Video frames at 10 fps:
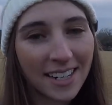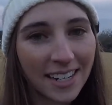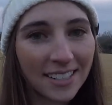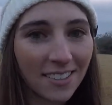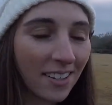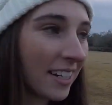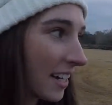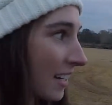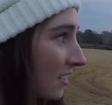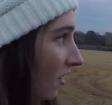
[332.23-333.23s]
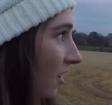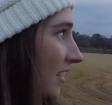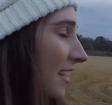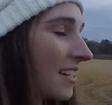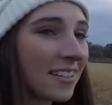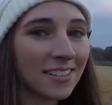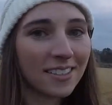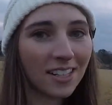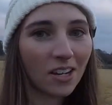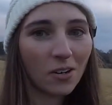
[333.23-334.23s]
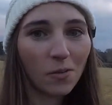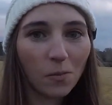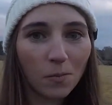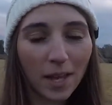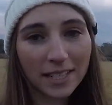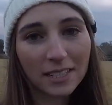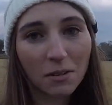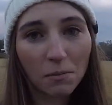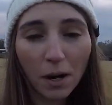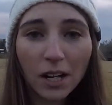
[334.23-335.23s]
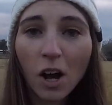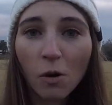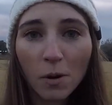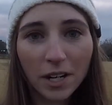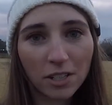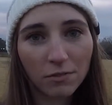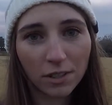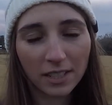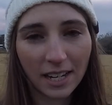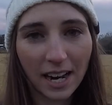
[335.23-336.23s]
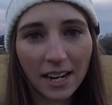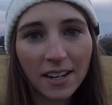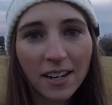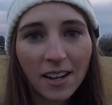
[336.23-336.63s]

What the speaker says: It's starting to get dark here, so that's probably all we're going to do for today.